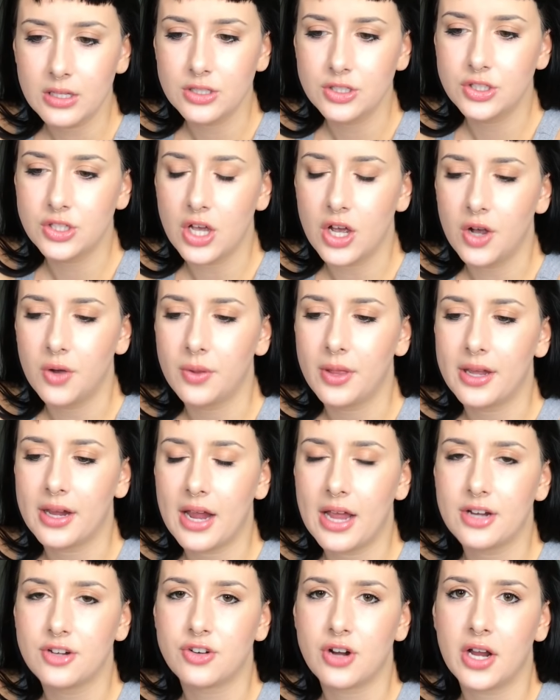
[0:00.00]
So,
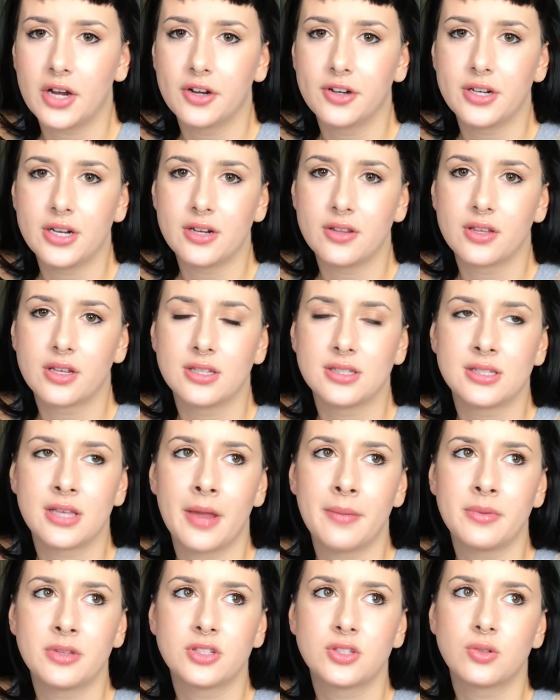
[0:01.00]
like, I drag her down to the
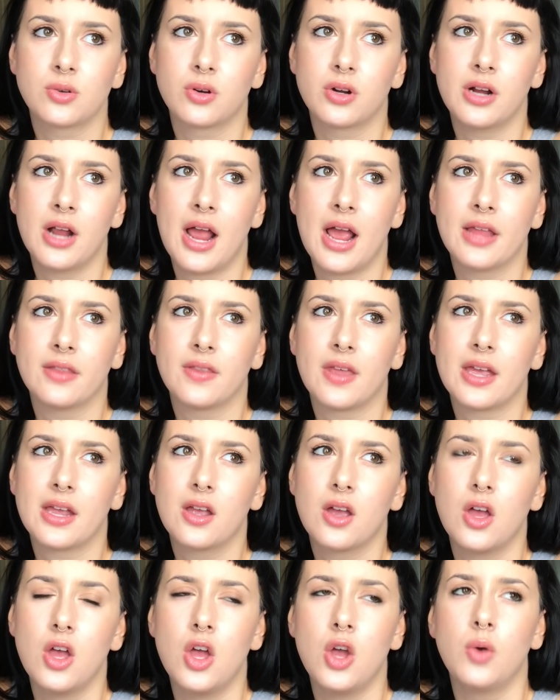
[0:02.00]
consignment store, and,
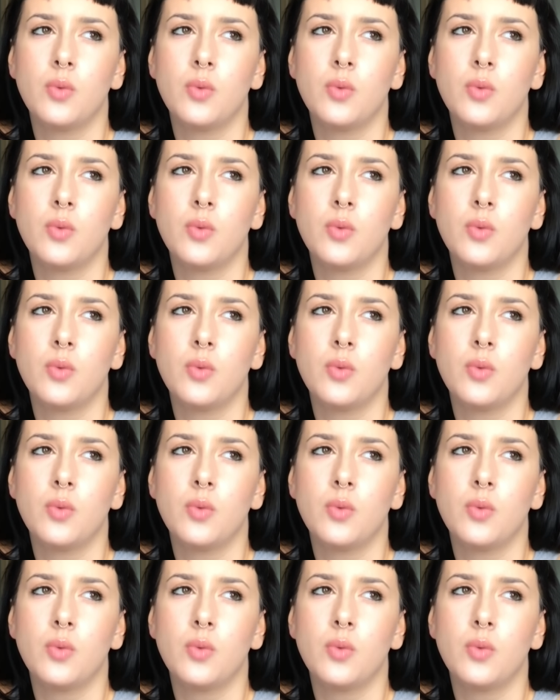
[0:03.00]
like,